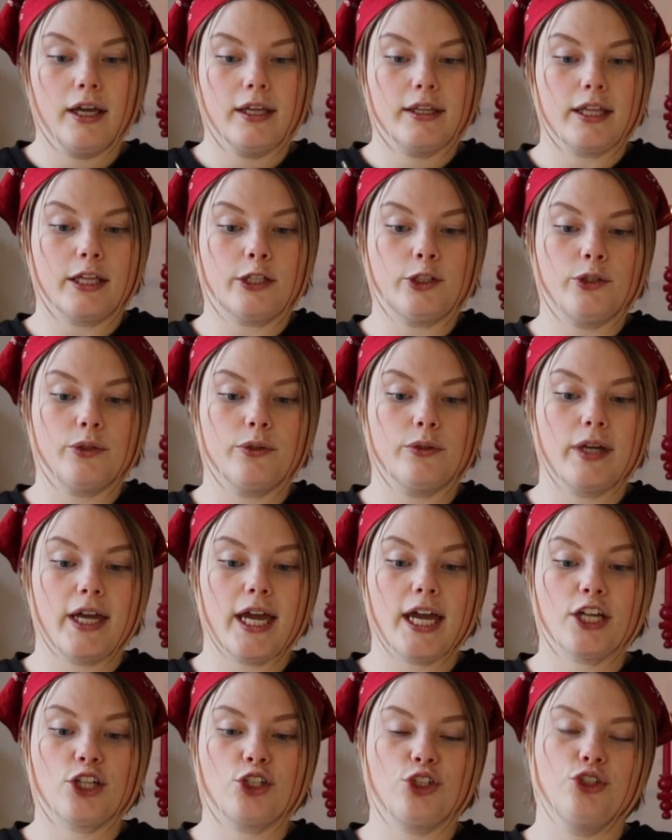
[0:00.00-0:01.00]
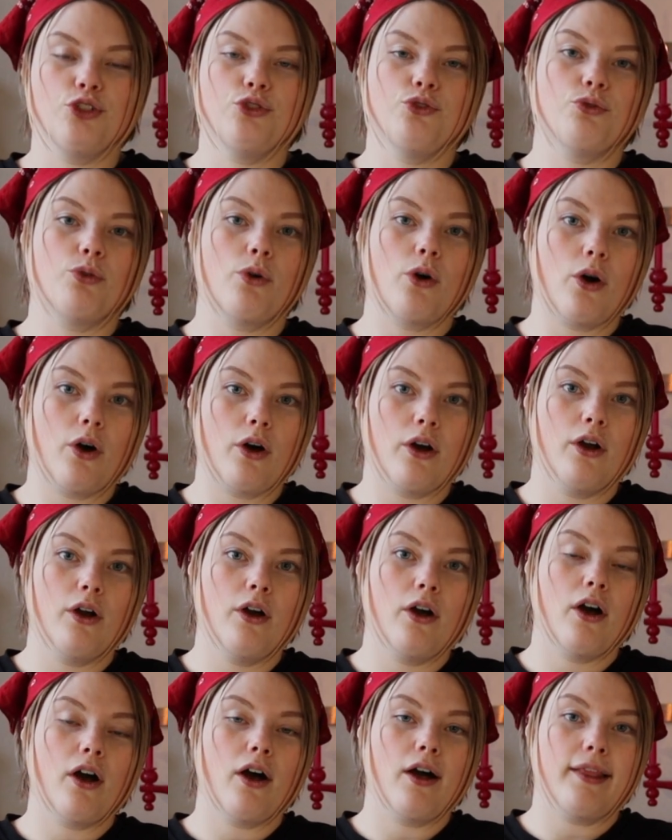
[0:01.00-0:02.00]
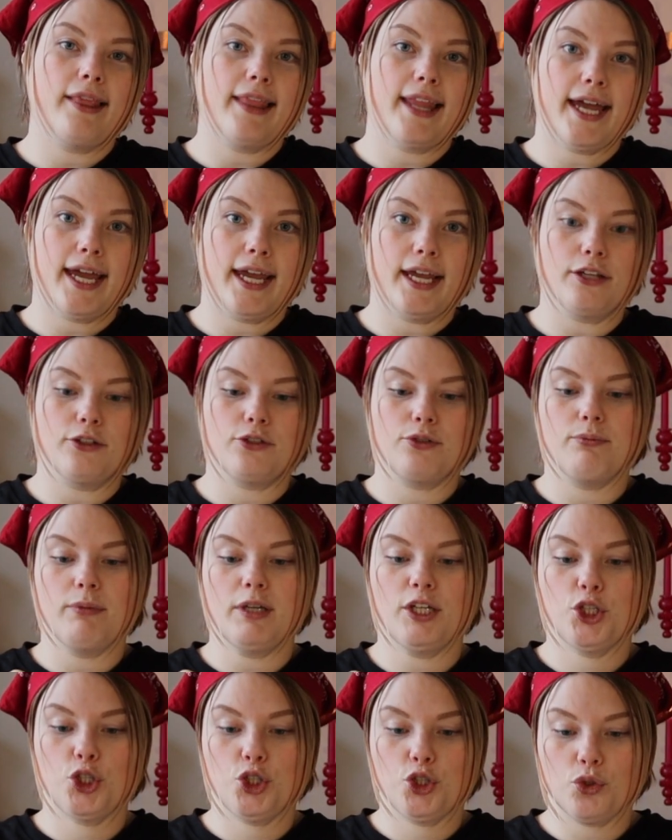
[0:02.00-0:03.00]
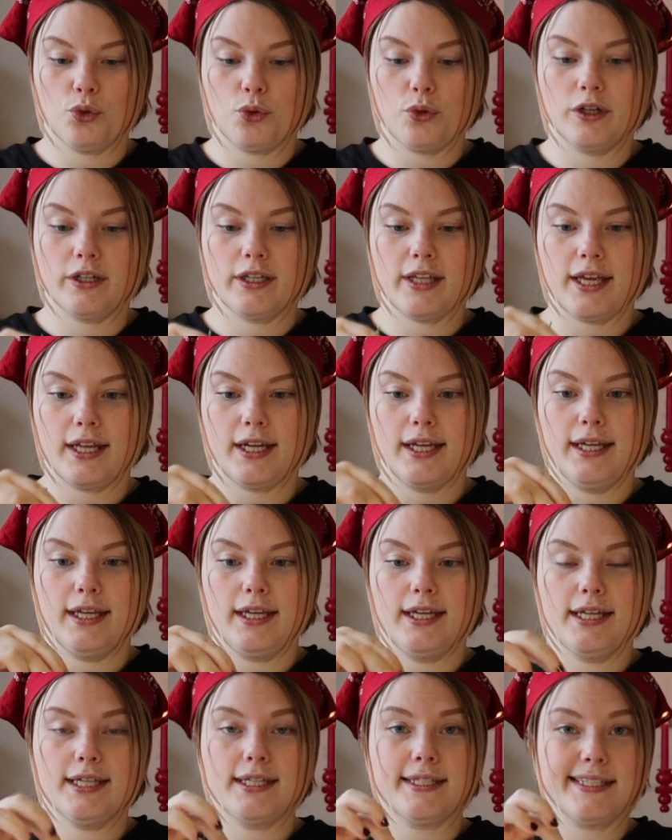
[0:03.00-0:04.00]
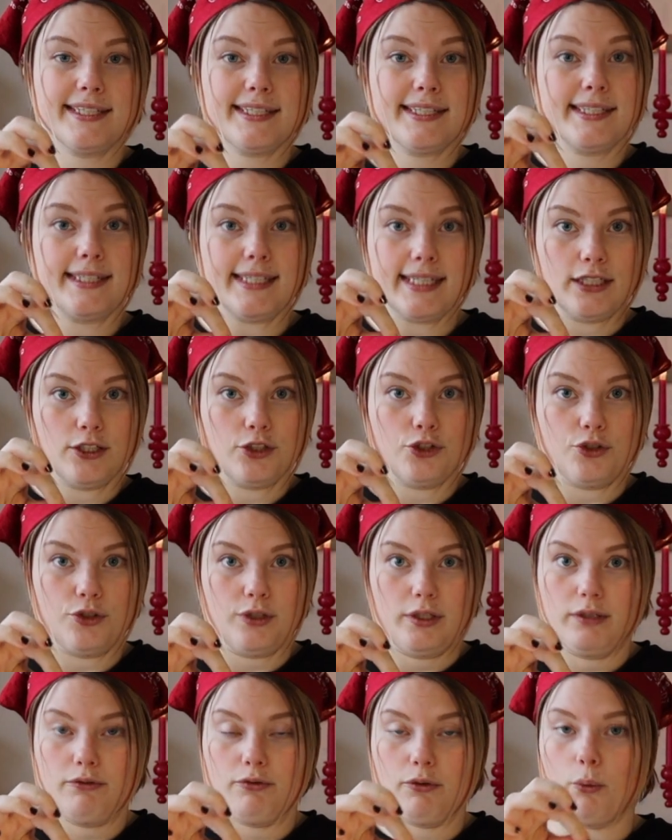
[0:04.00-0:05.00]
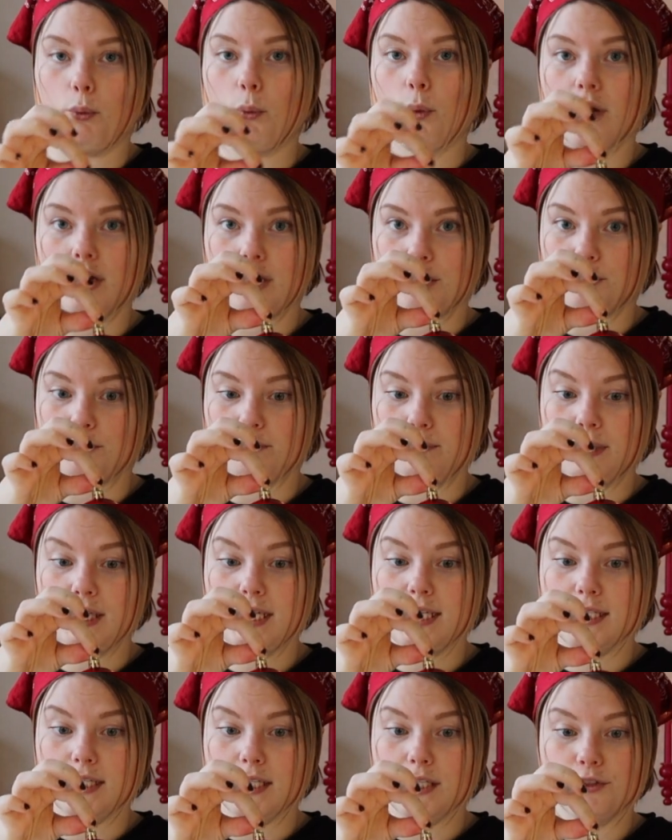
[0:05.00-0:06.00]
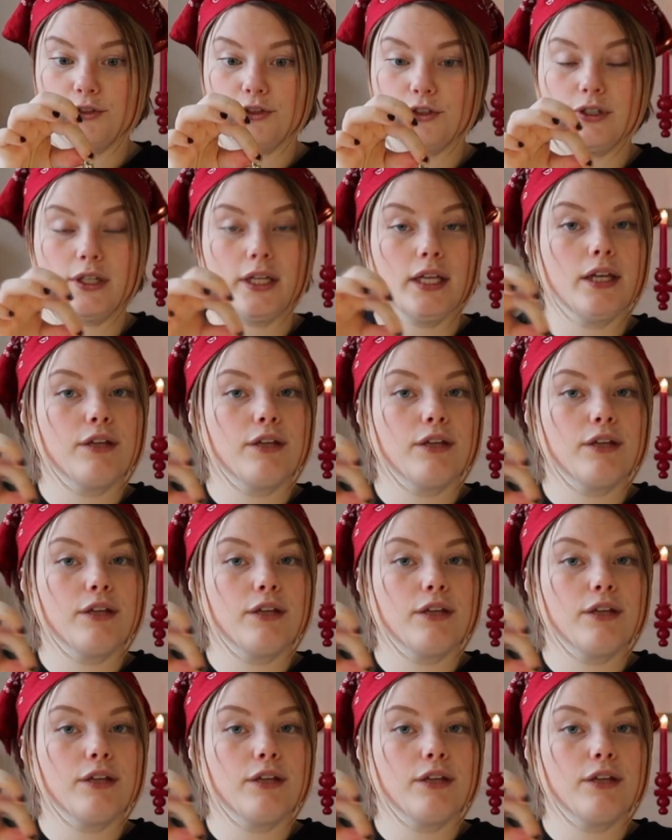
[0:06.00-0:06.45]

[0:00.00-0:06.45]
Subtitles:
that you actually draw a line to make sure that it is centered if you want it to be centered.